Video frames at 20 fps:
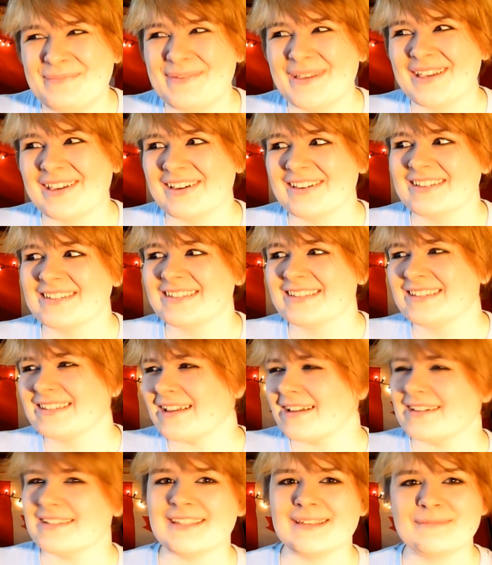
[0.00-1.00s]
because
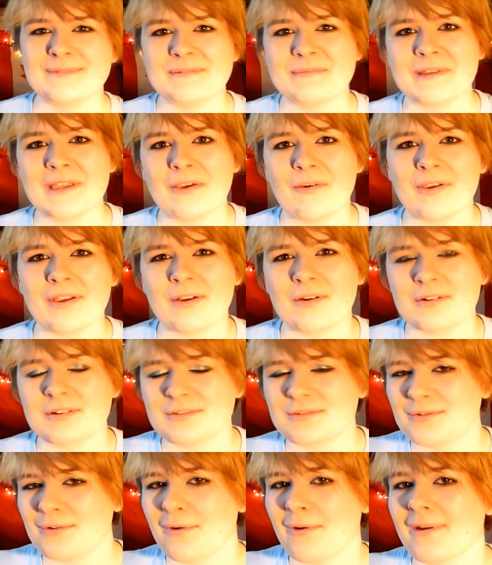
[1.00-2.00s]
I seem to be going on a
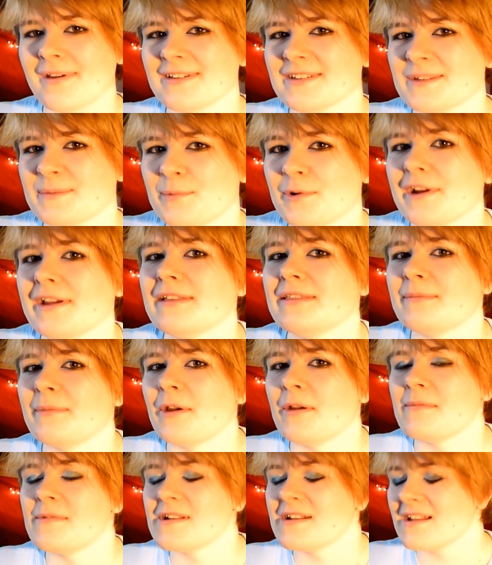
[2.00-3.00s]
drawing spree at the
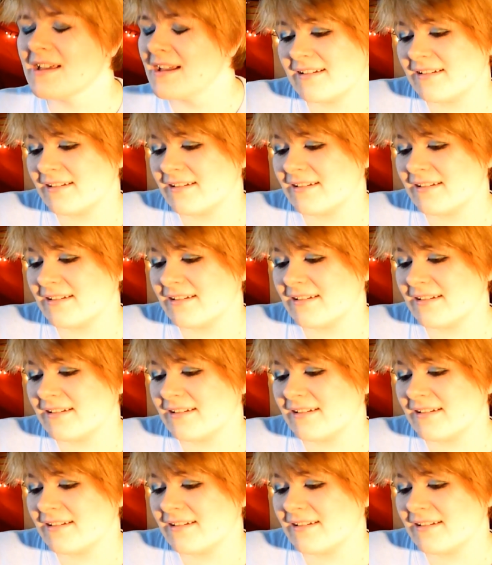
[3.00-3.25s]
moment. Uh,